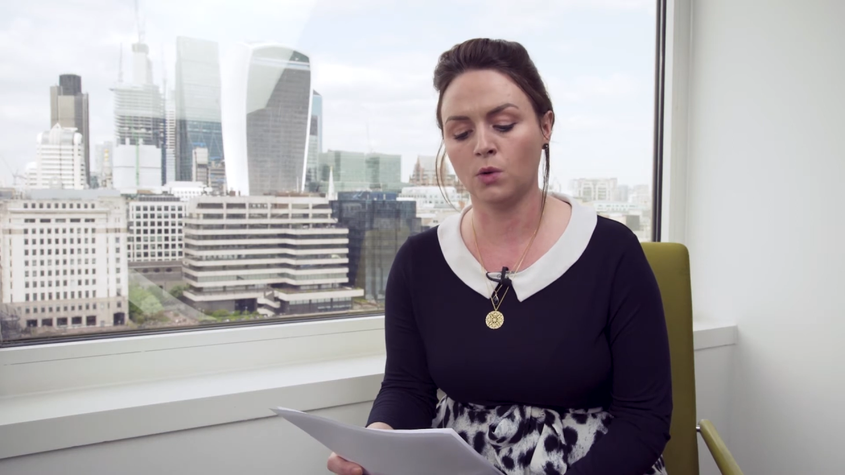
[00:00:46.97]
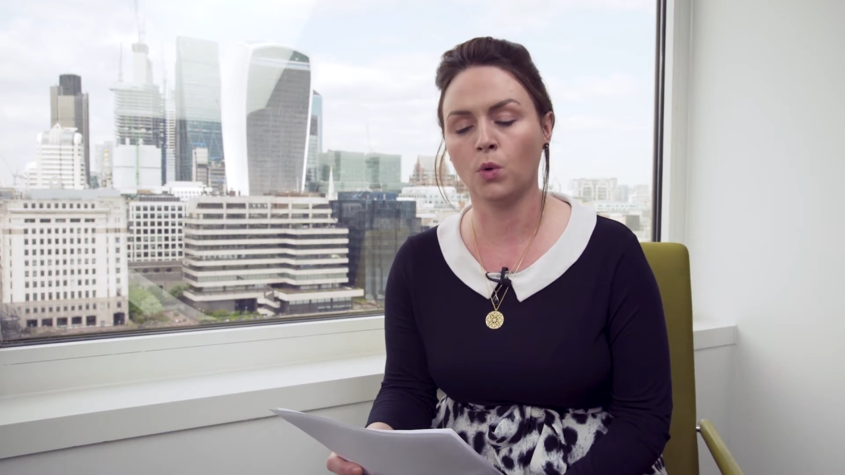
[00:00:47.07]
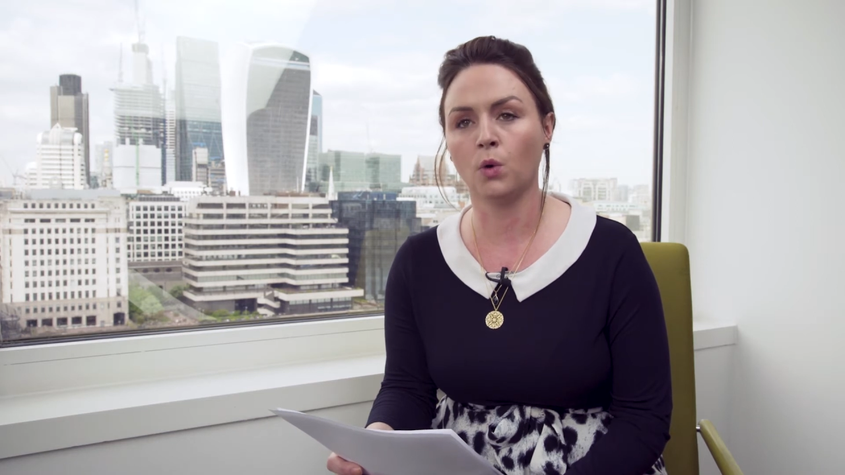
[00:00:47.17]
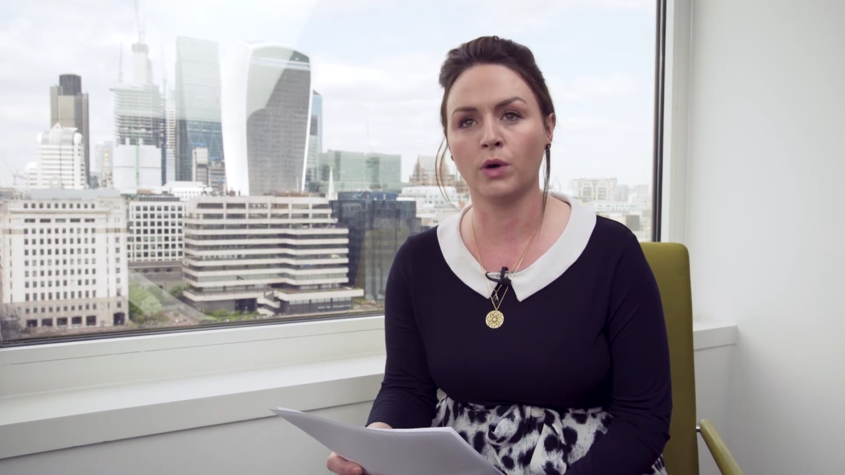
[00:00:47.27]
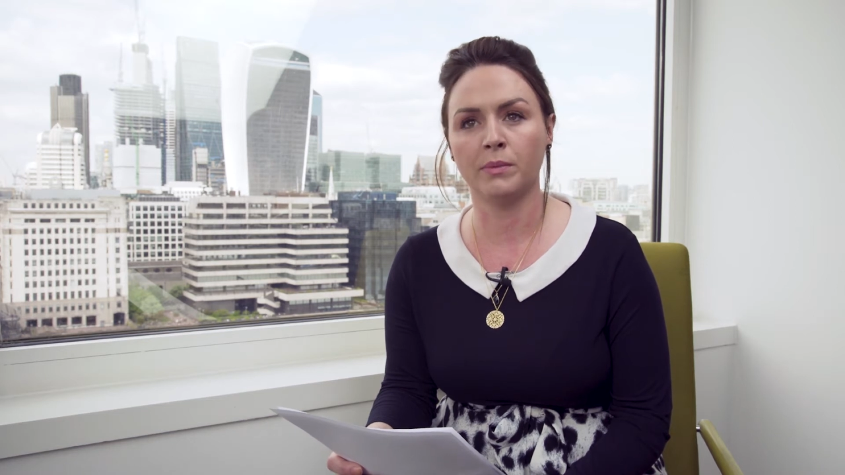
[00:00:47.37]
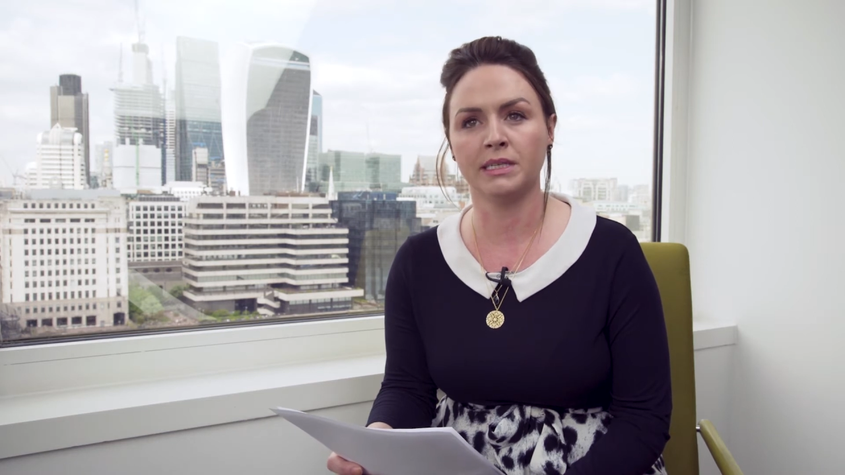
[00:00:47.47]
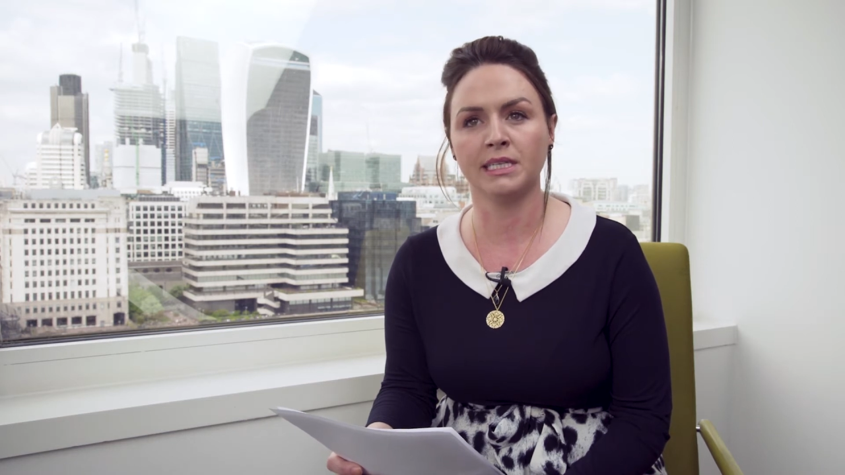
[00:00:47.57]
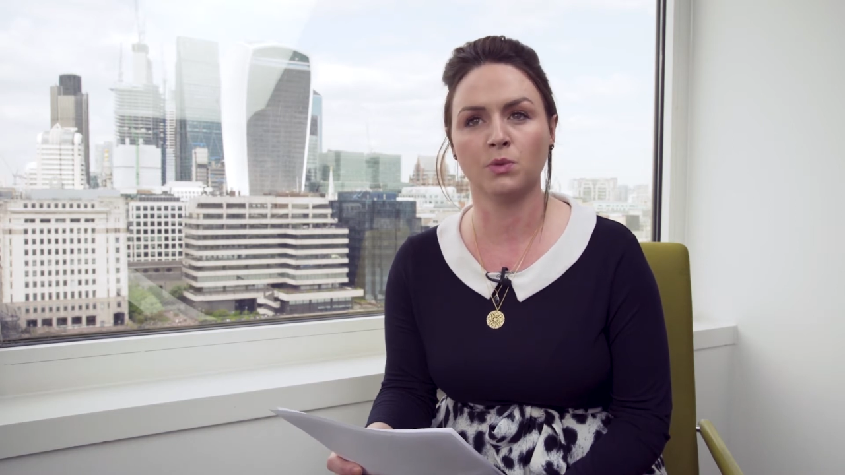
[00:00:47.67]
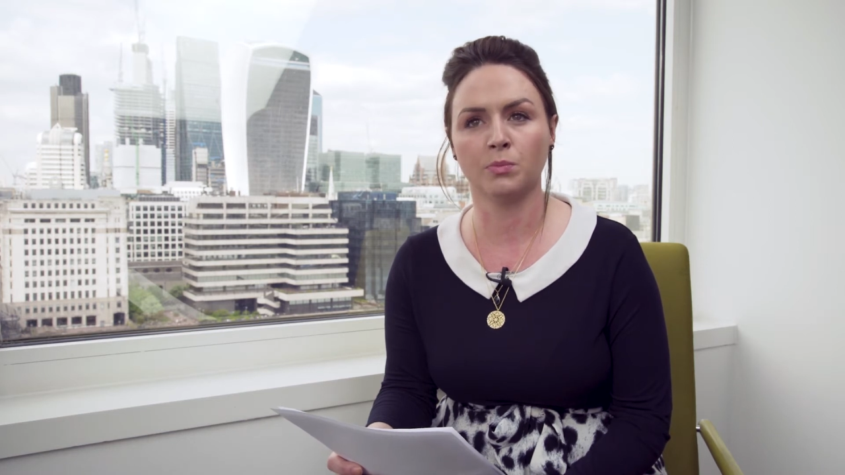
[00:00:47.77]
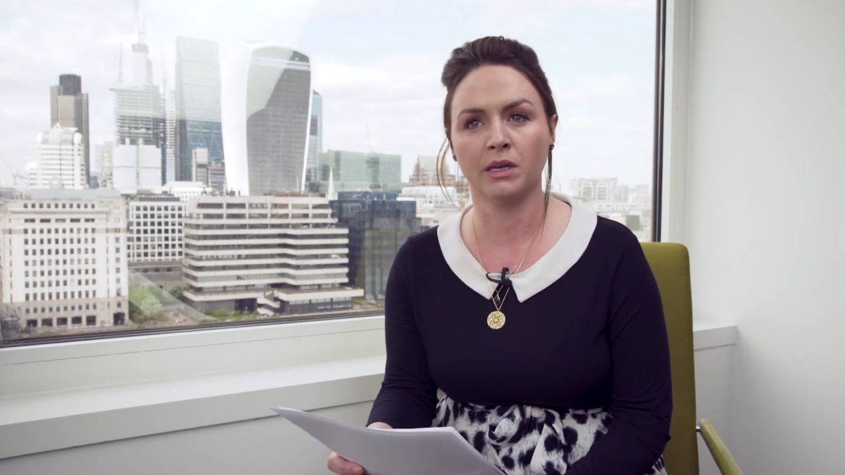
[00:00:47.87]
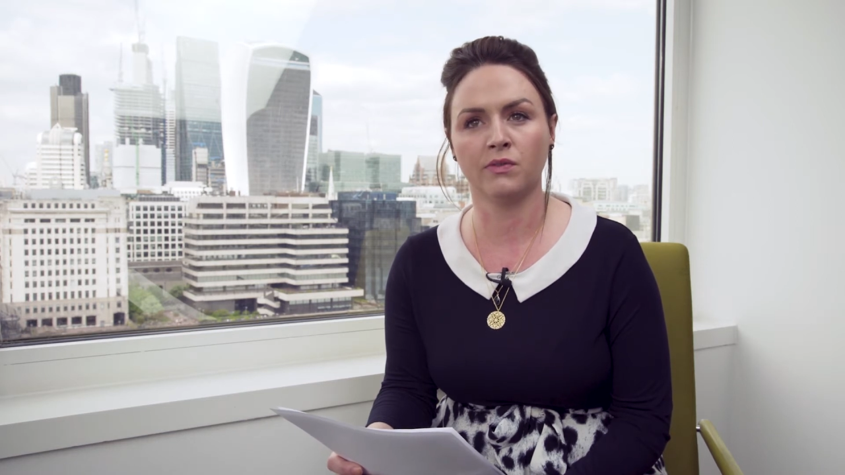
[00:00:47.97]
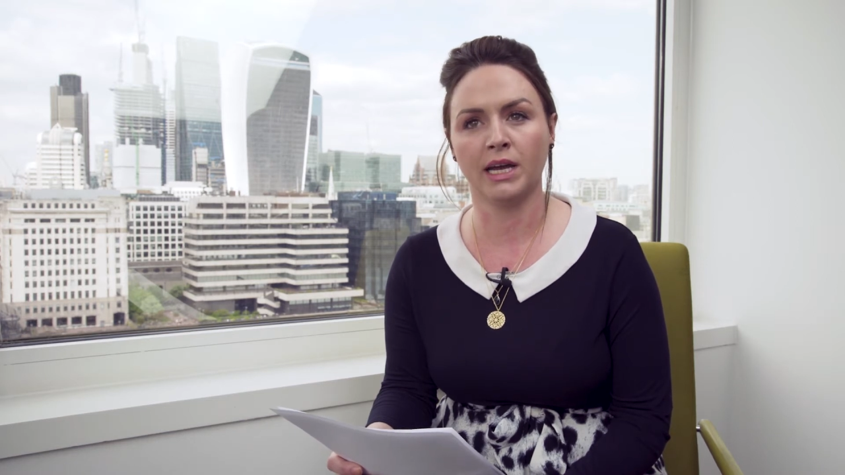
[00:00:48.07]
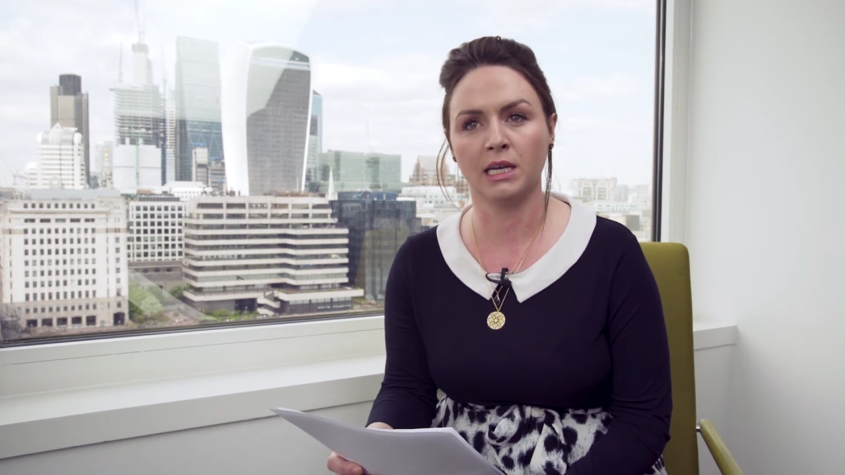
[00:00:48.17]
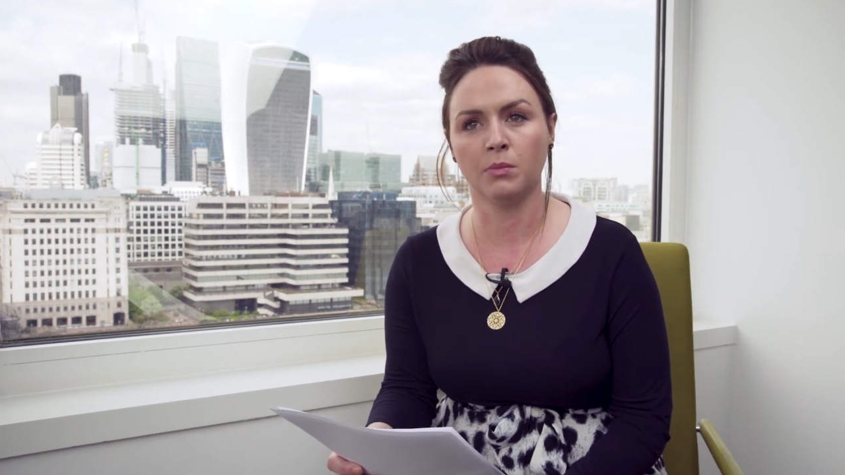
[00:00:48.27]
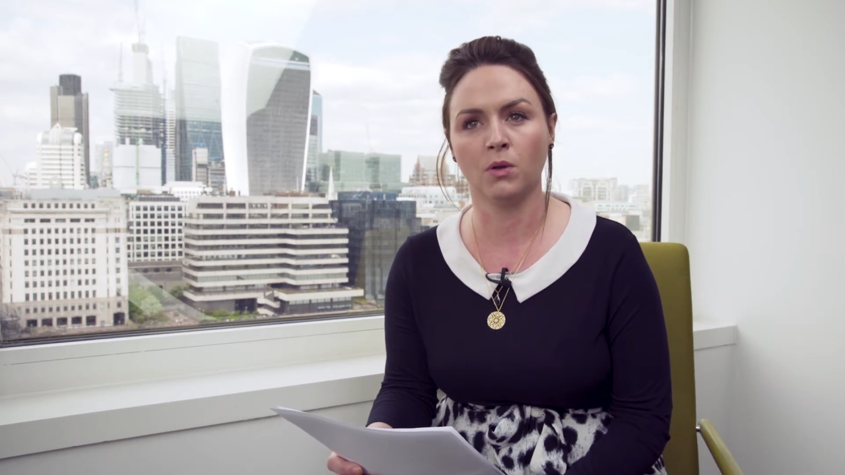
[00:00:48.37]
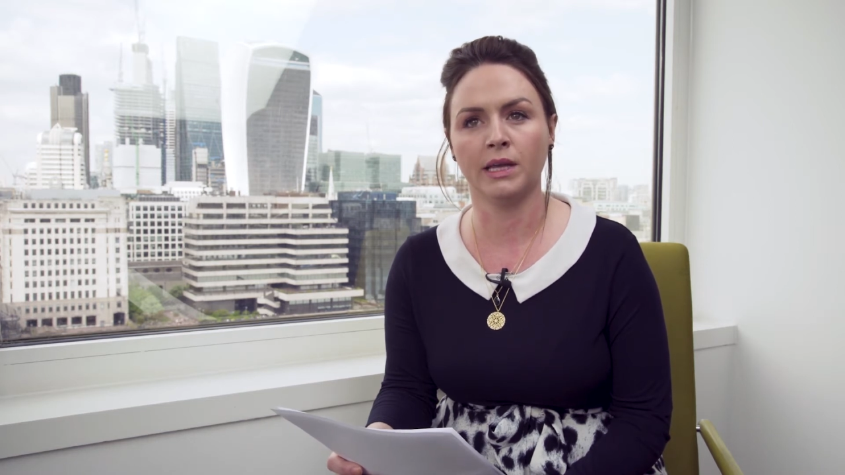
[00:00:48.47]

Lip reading: or what remedies would be available